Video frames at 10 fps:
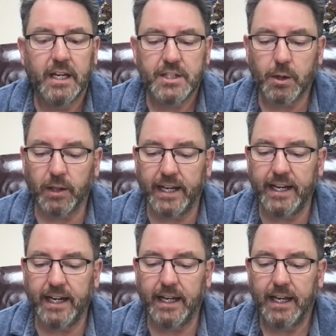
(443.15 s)
So
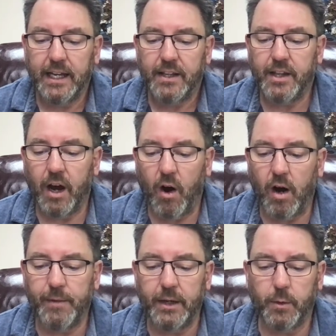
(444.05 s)
leading the
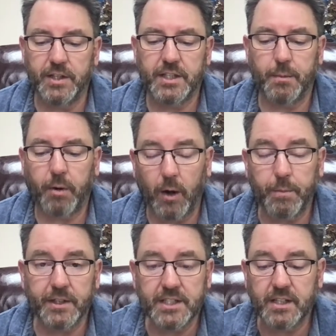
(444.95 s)
army was the
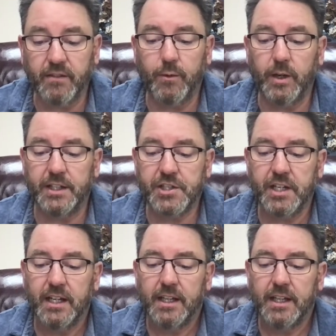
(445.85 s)
purpose of which